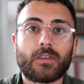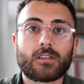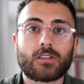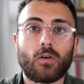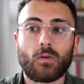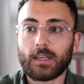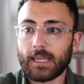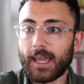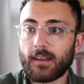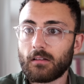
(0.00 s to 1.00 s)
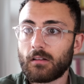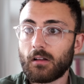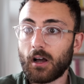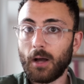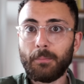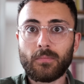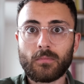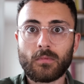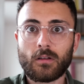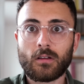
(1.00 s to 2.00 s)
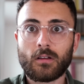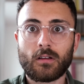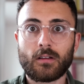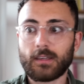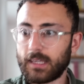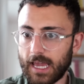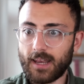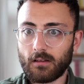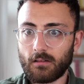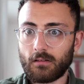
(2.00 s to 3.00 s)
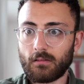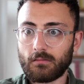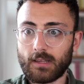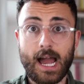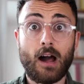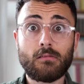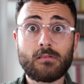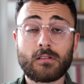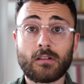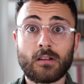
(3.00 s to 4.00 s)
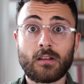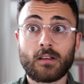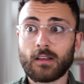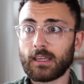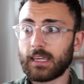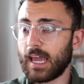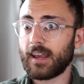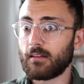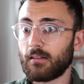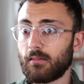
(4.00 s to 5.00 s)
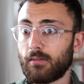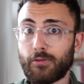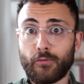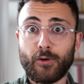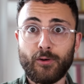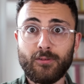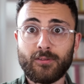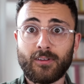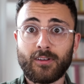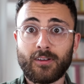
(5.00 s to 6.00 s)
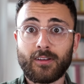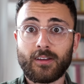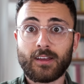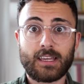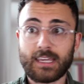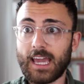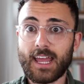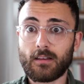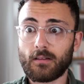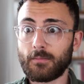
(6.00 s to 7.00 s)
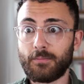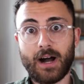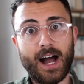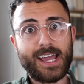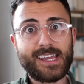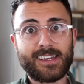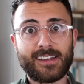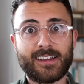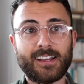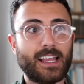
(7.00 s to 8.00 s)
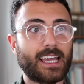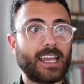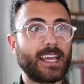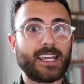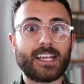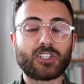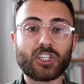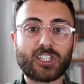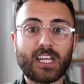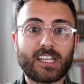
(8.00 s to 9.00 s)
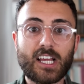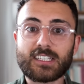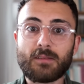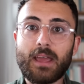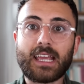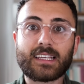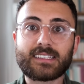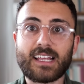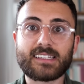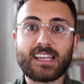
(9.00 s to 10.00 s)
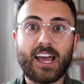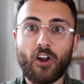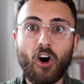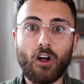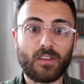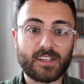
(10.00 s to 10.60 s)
So get up, get down, get through, get by. Like it, it just, it doesn't make sense at all.